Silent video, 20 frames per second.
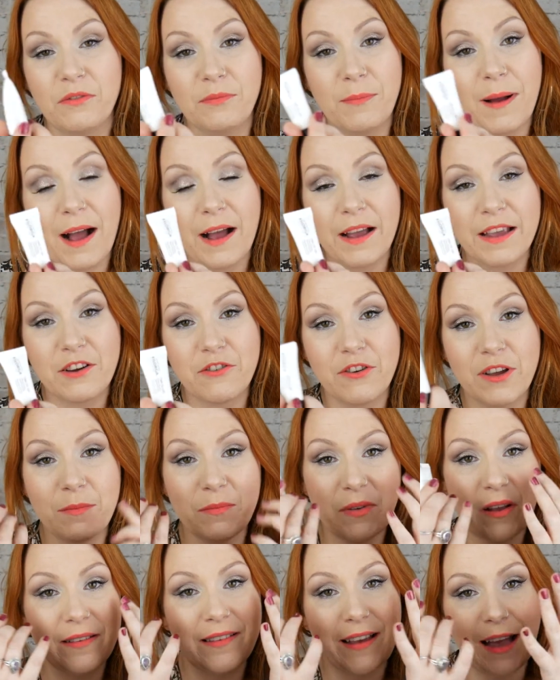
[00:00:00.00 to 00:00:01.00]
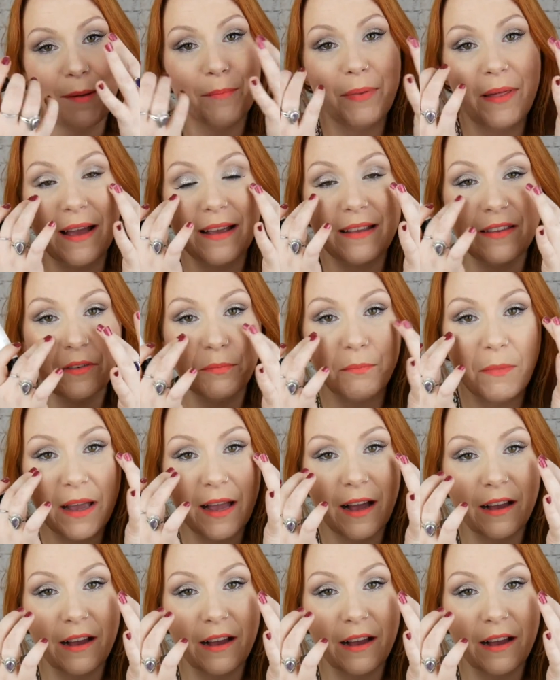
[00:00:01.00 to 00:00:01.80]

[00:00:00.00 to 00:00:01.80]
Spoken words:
with my eye creams, I tap that into my